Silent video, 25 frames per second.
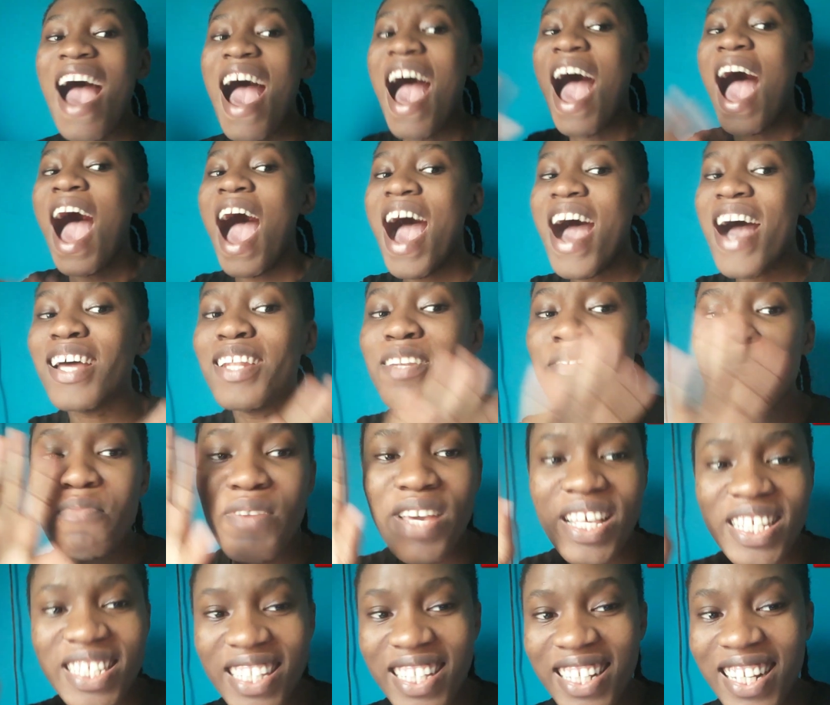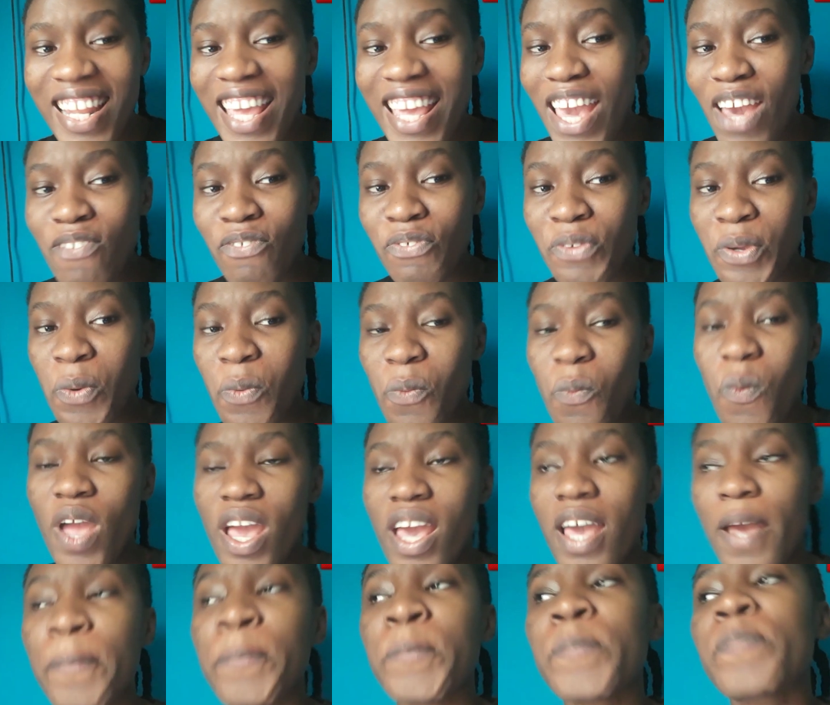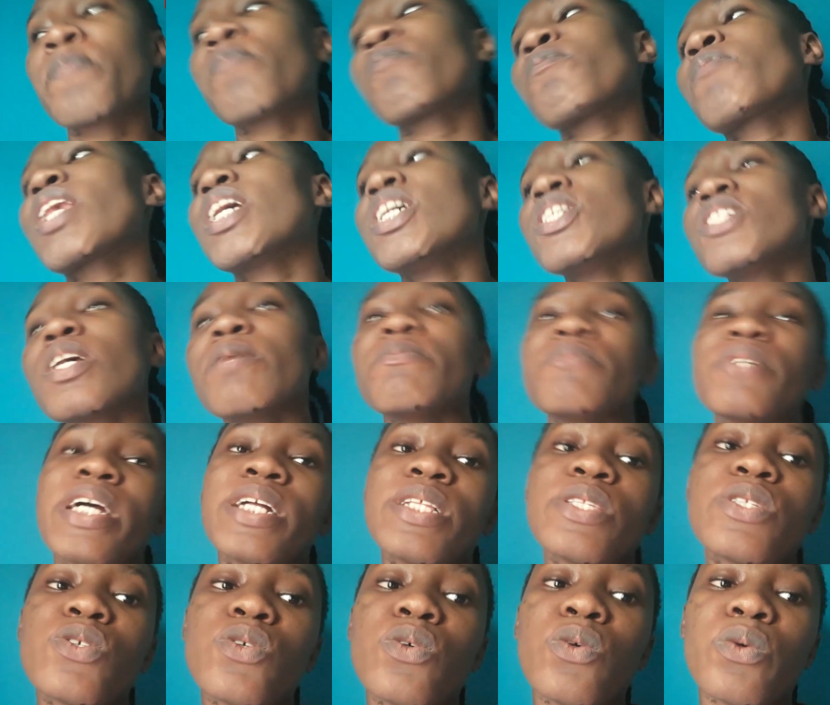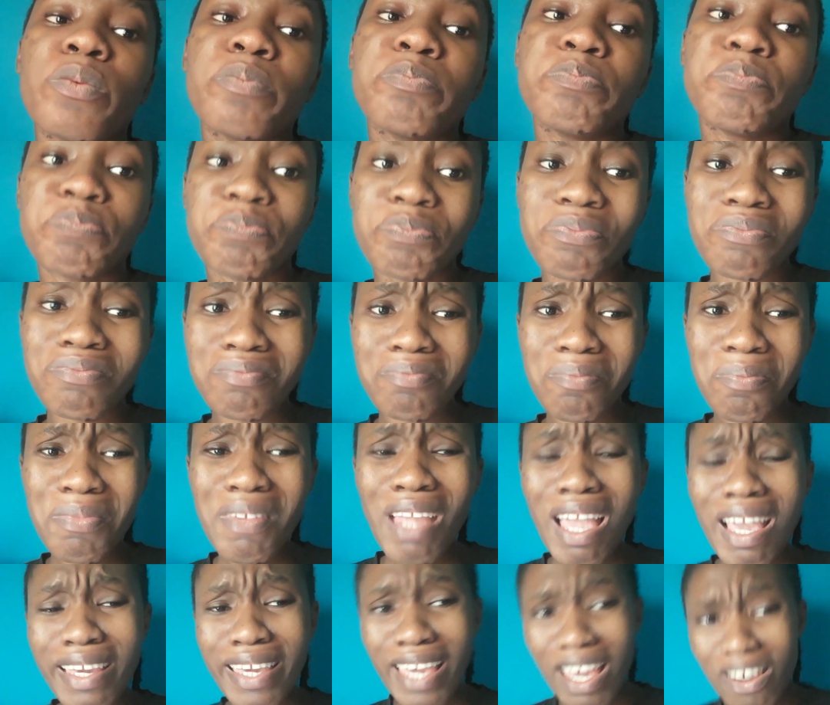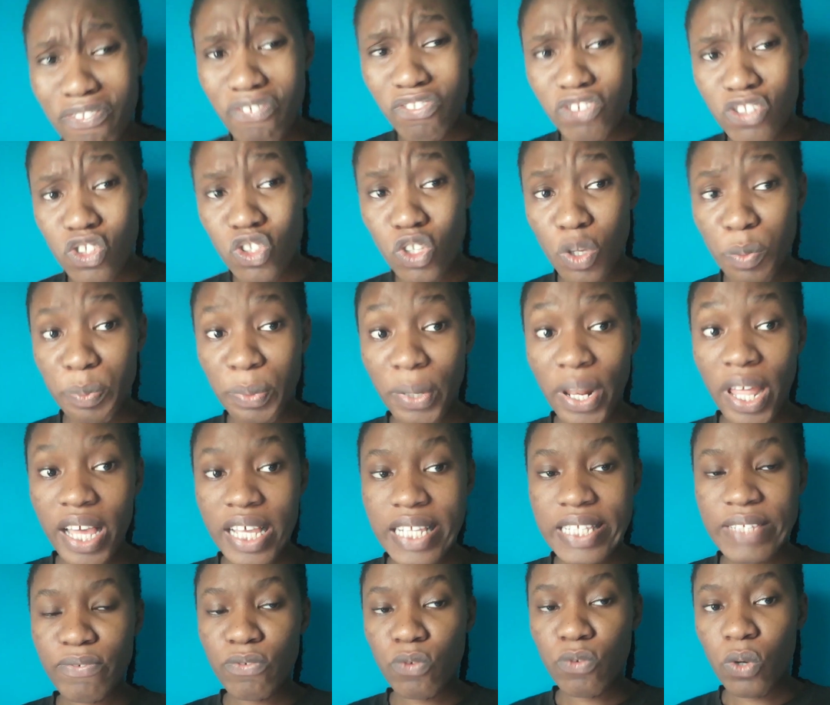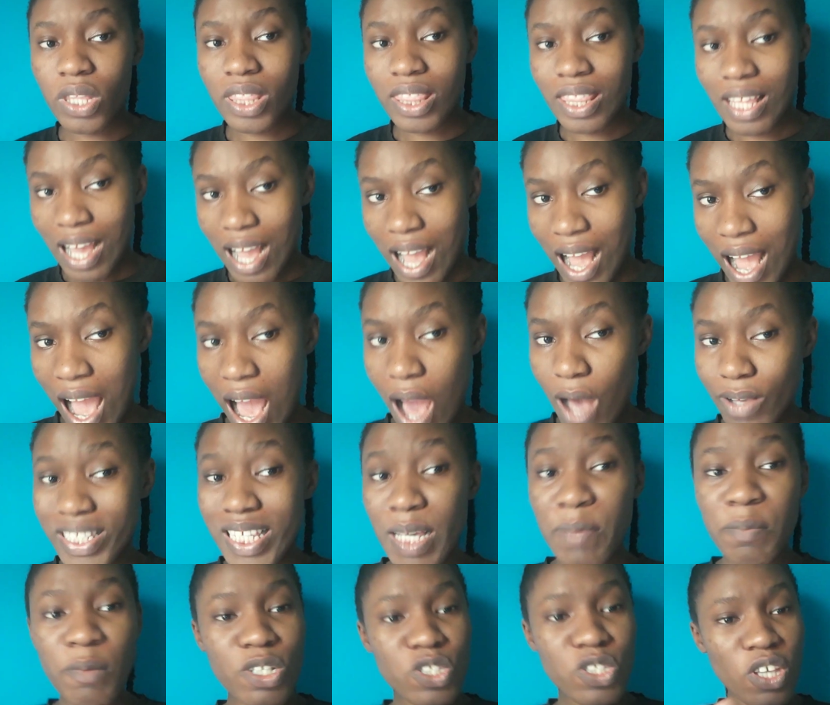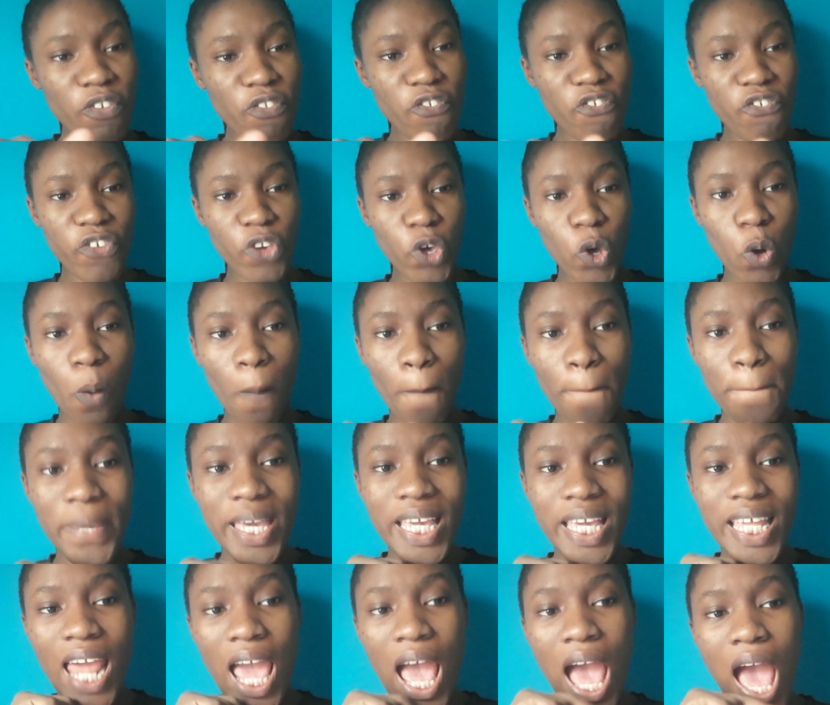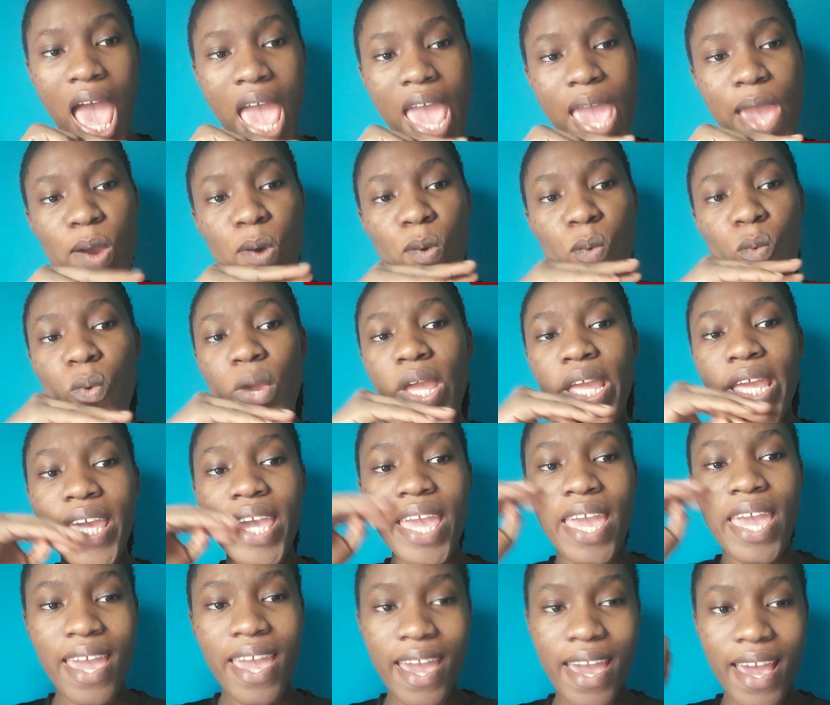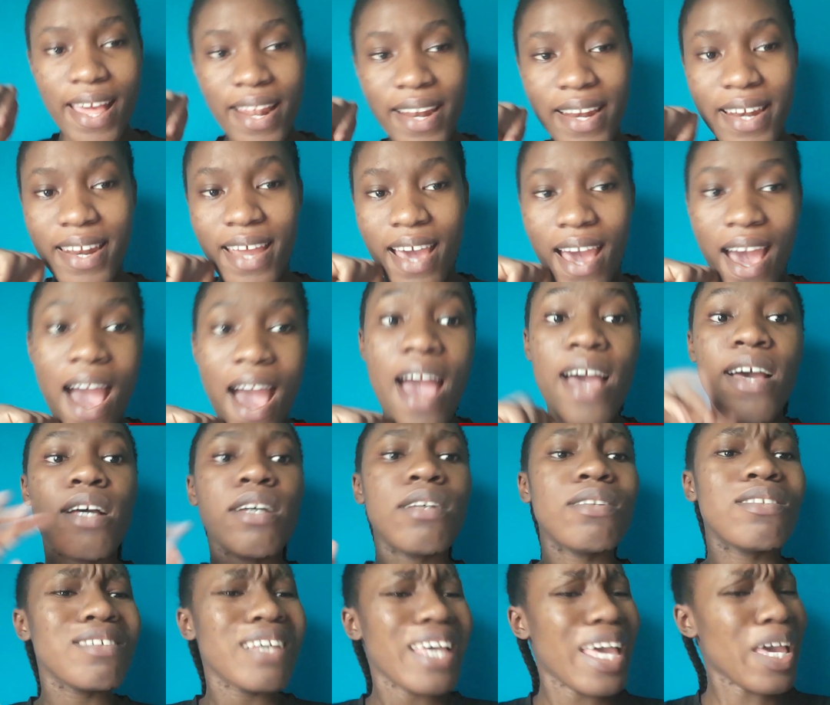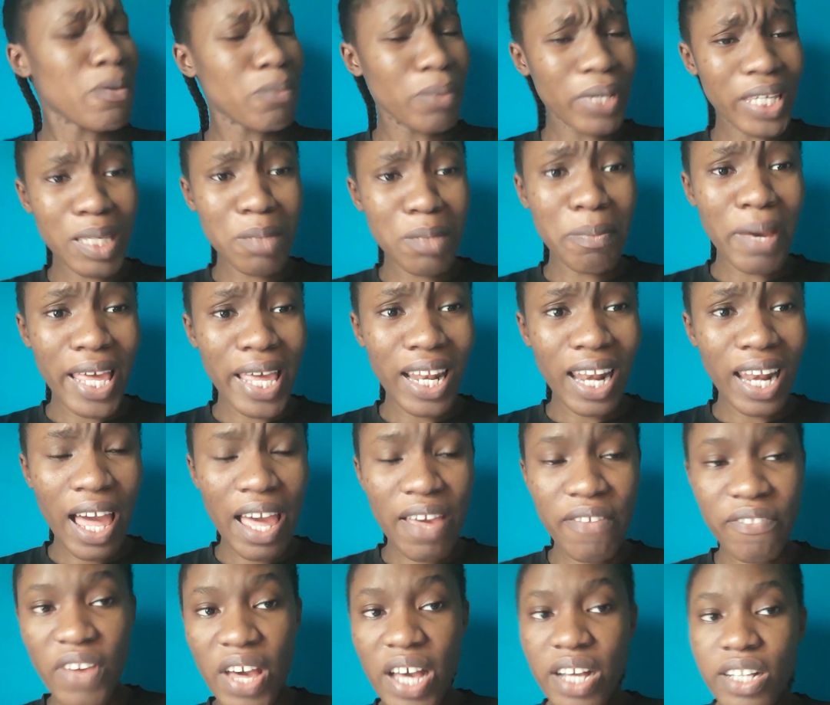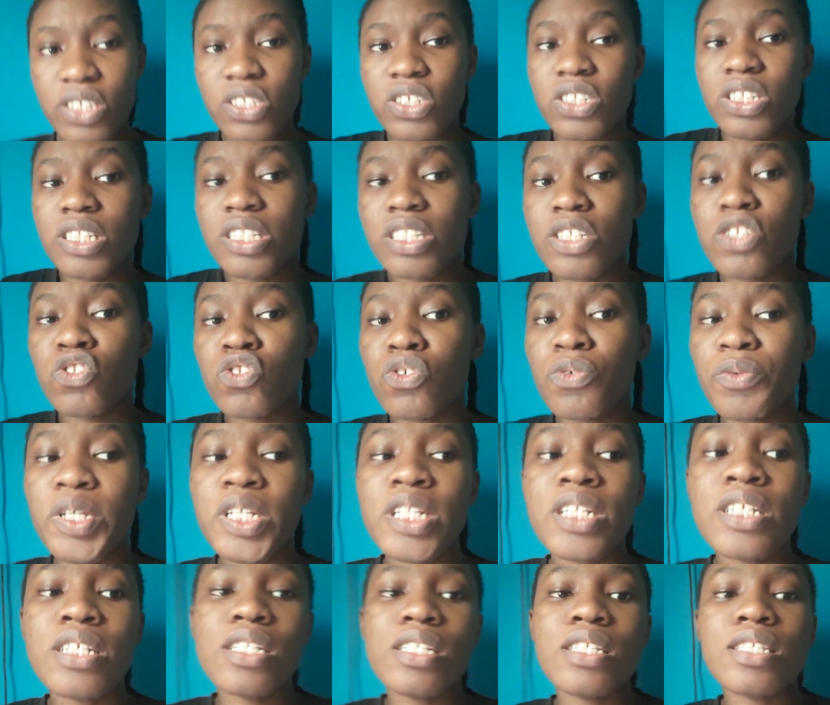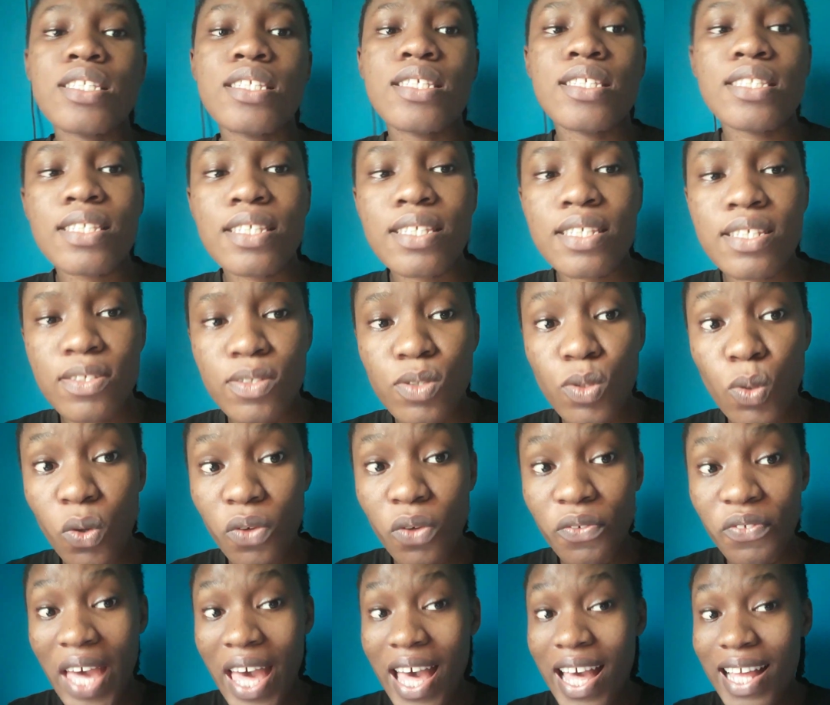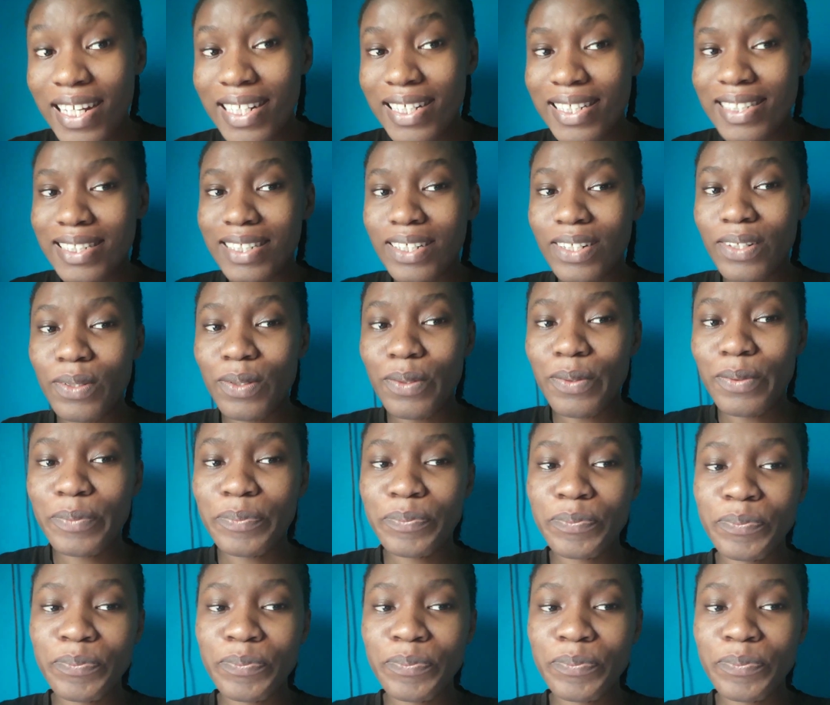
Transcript: and basically everywhere. So I'm trying to get food supplies for the house. I'm also filming a week in my life actually doing this stuff, and you know,